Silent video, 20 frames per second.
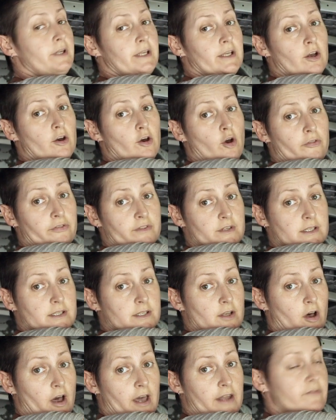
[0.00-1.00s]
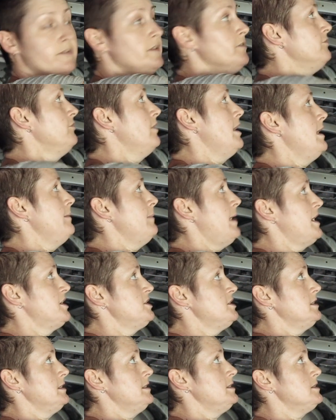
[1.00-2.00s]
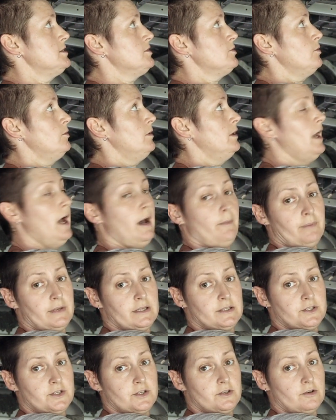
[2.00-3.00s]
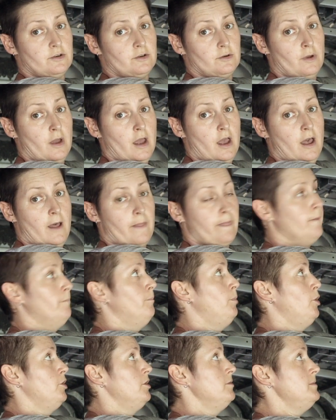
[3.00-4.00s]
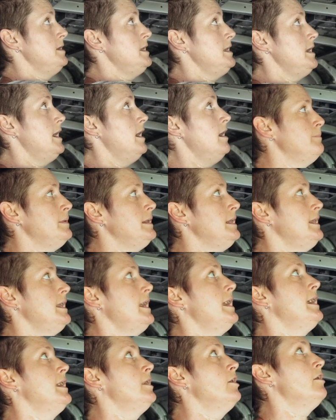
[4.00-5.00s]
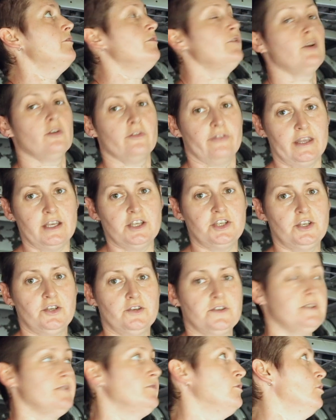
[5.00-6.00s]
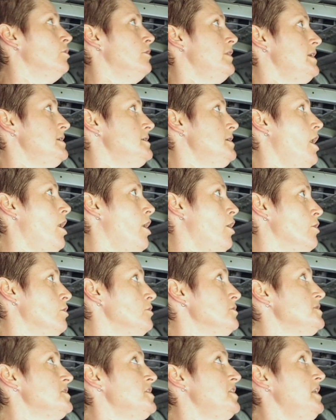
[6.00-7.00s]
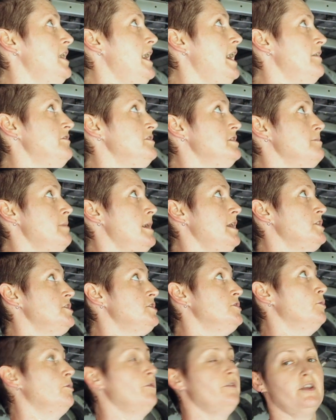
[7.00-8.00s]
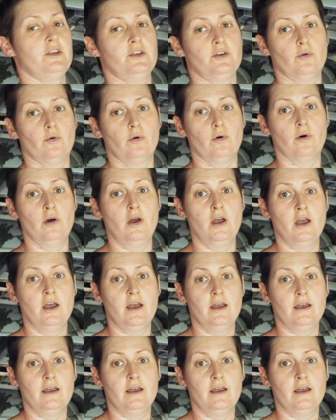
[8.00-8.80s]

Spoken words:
putting it on the side of the frame, actually screw it up into the bottom here. But again, I've got the issues of all these holes, so you have to make sure that you're